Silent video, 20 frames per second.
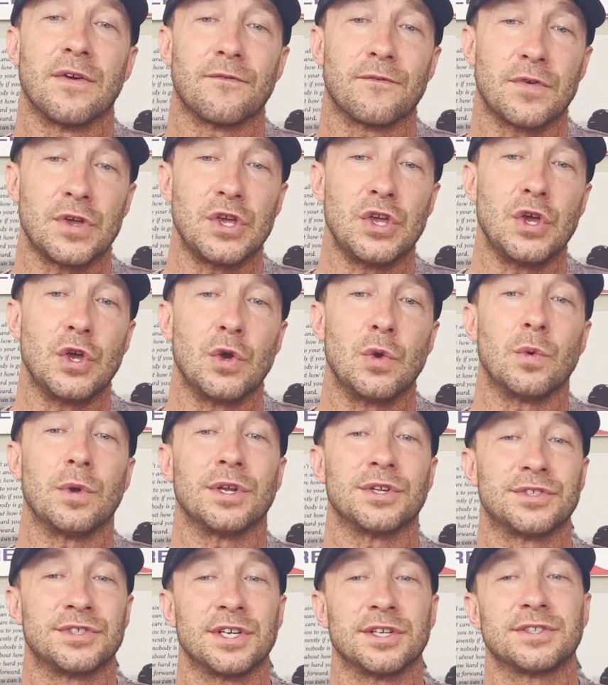for you and
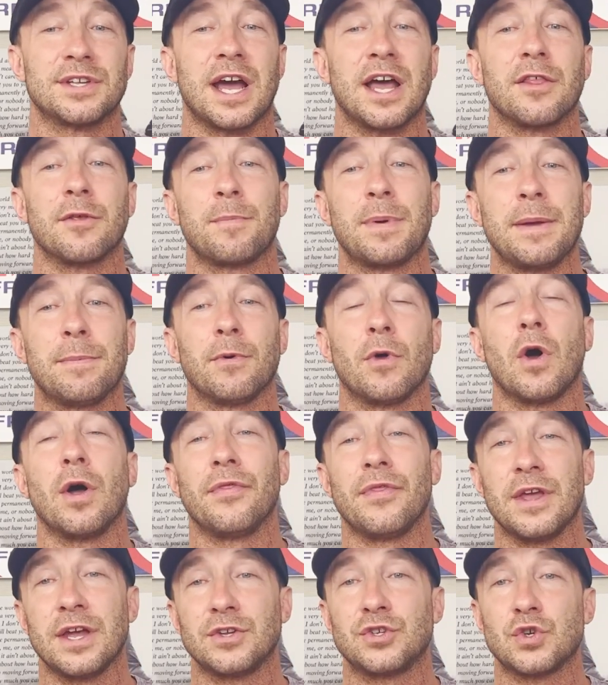assist other people on
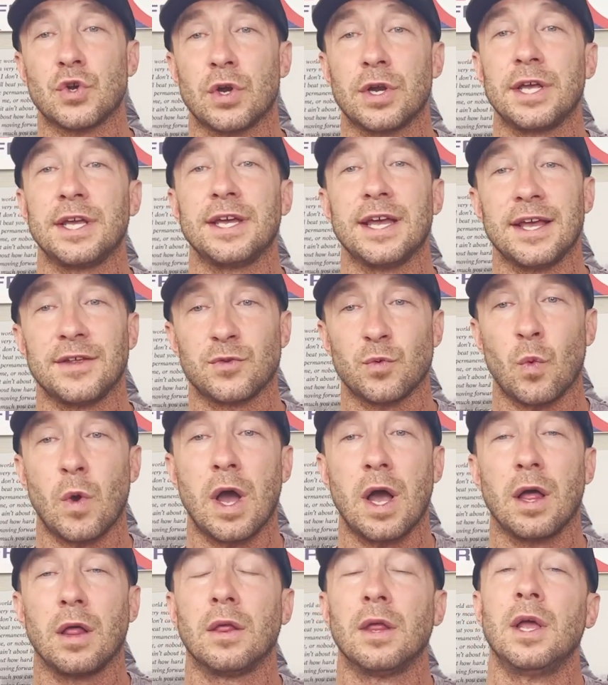their journey as
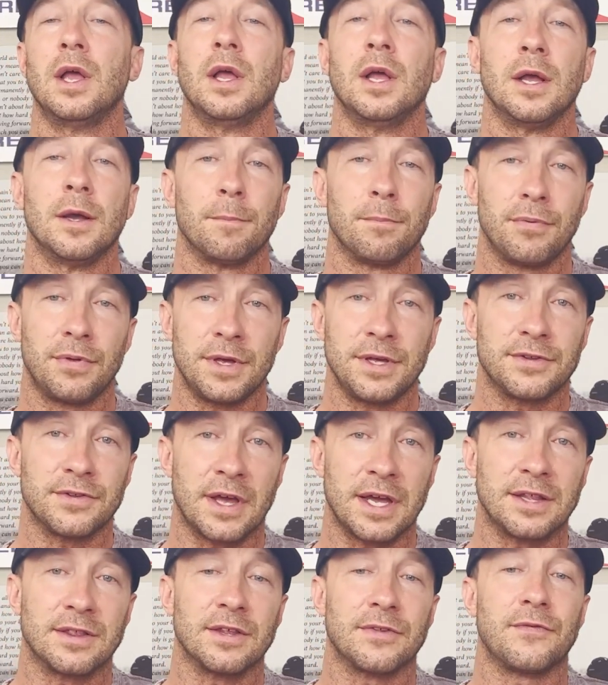well. Please
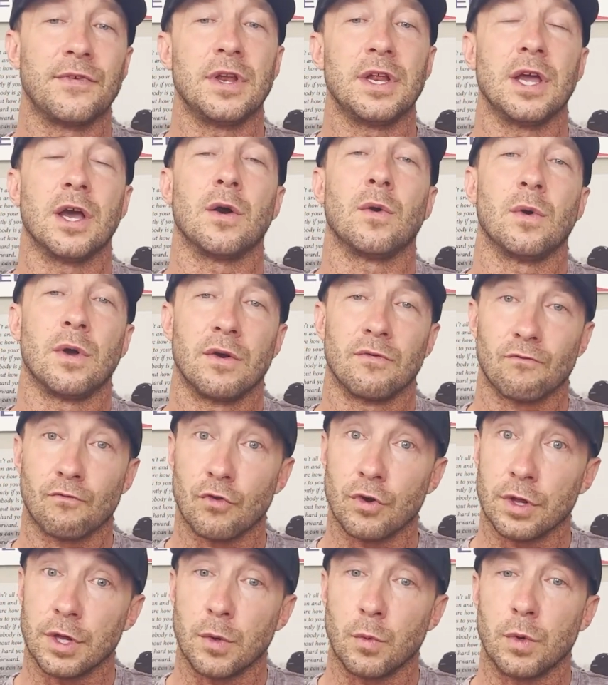like this video.
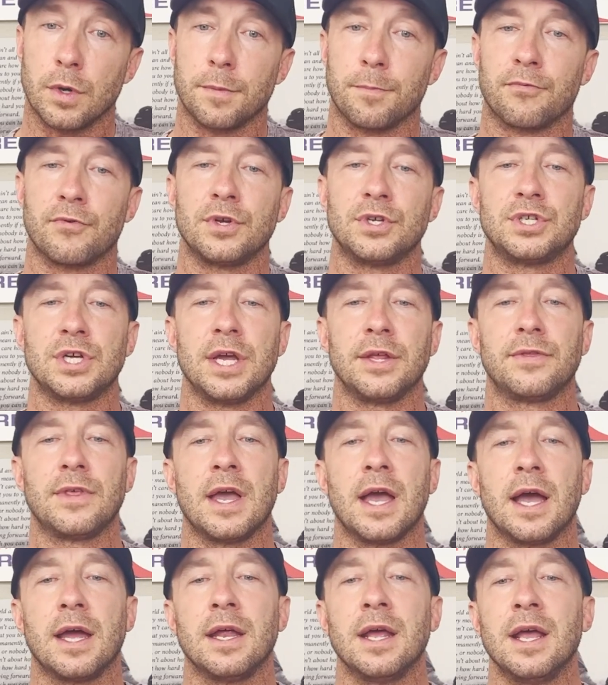Really would appreciate
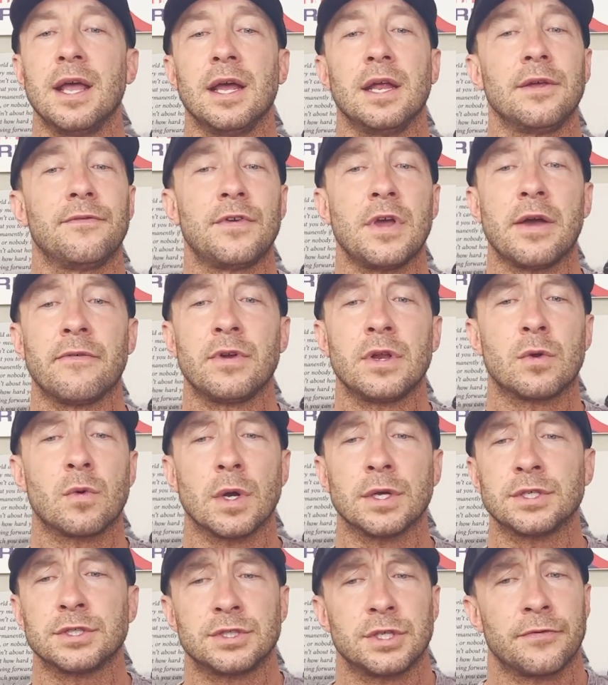that. If you have any
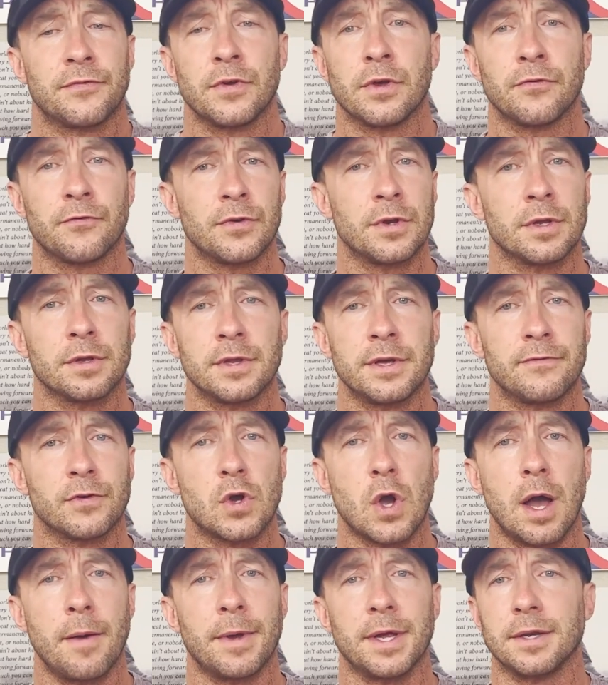questions, just feel free to leave a
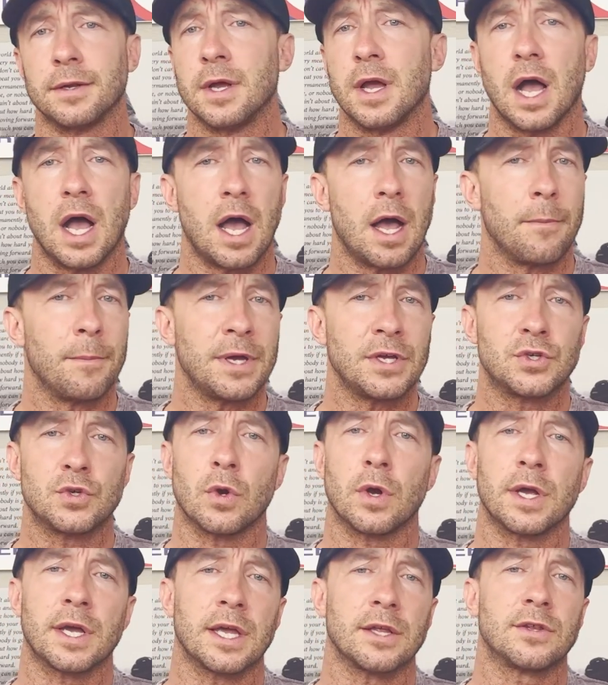comment. I'll make
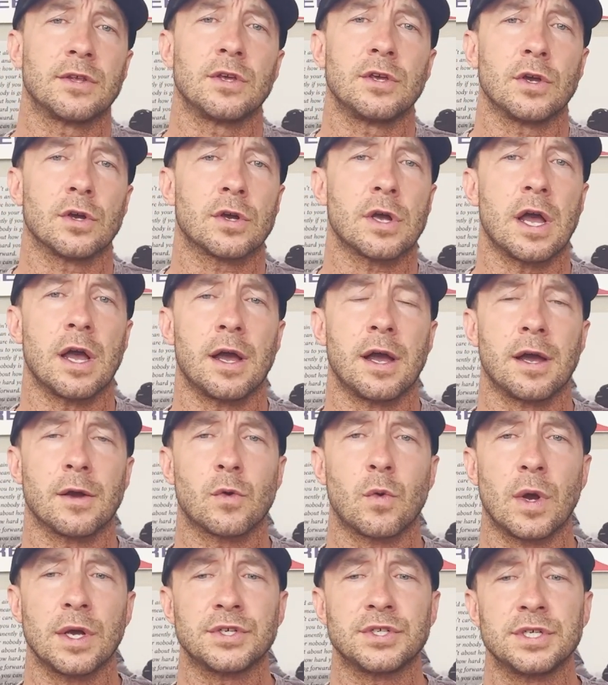sure I get to your
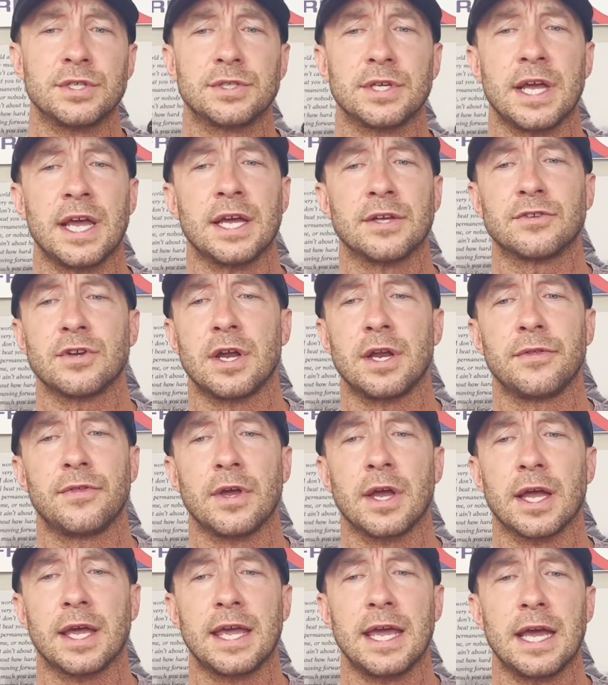questions, answer anything
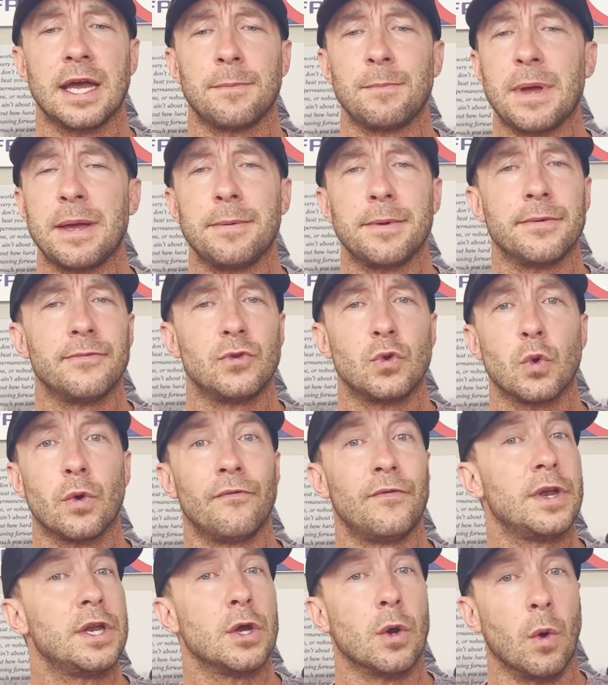I can, maybe even do a
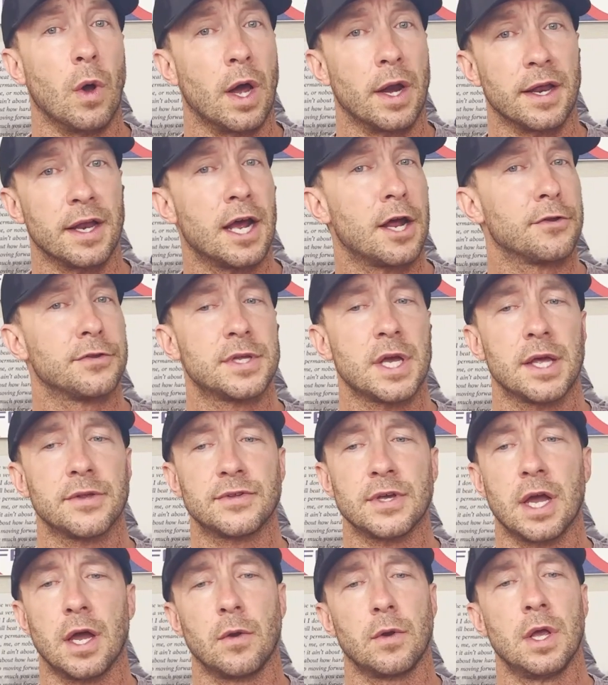video on it. How does that
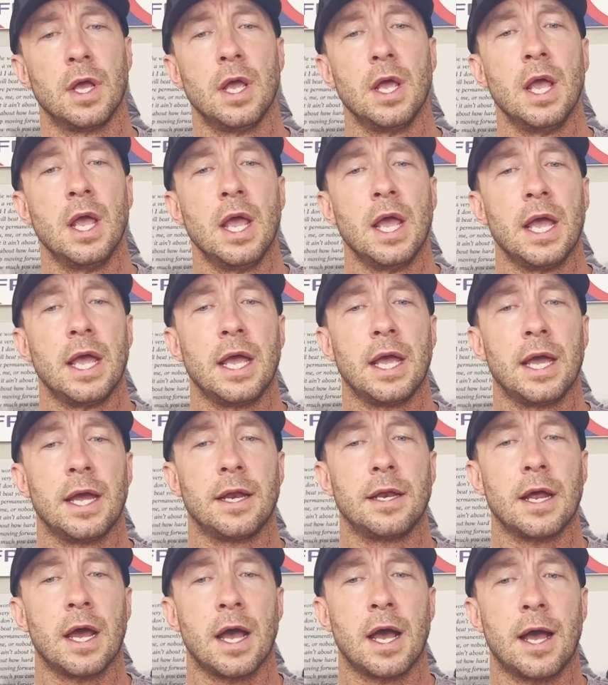sound?
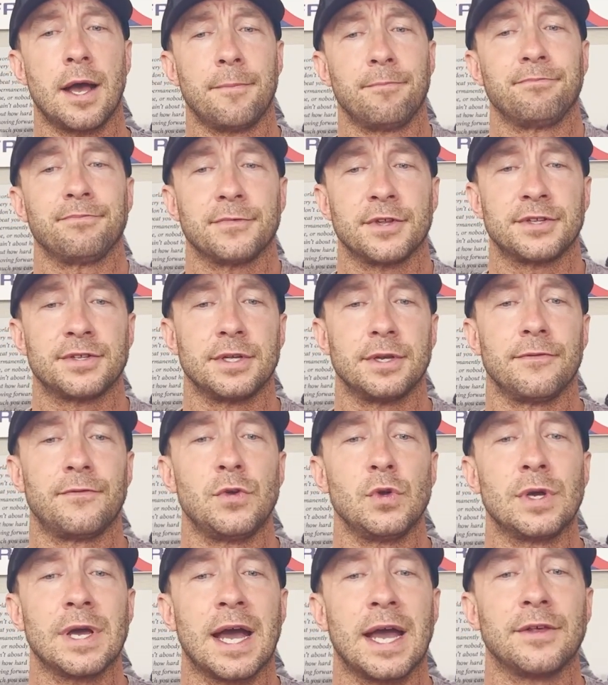And listen, if
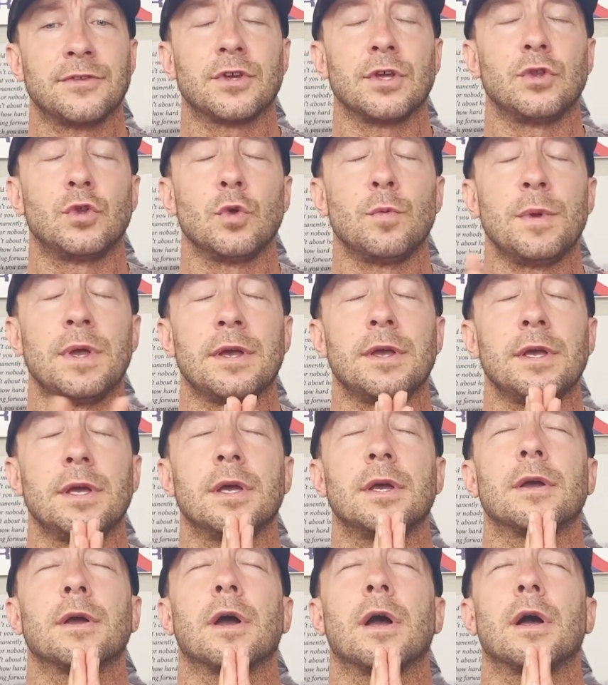you guys could do me
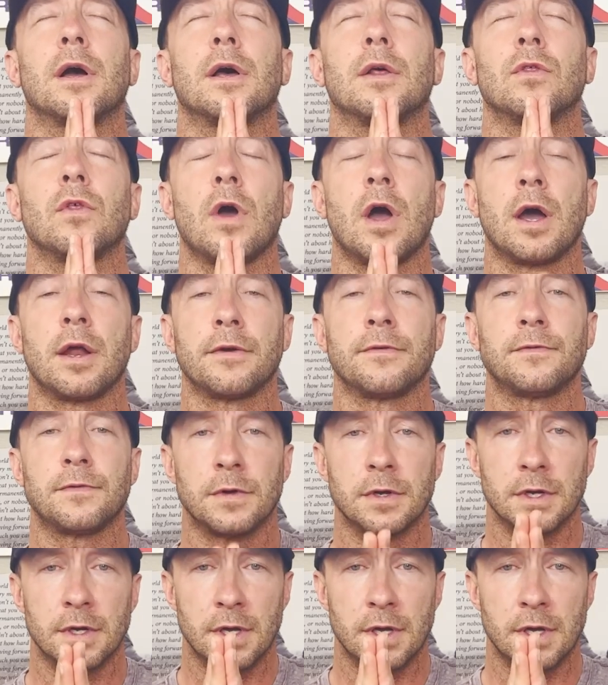a lot of,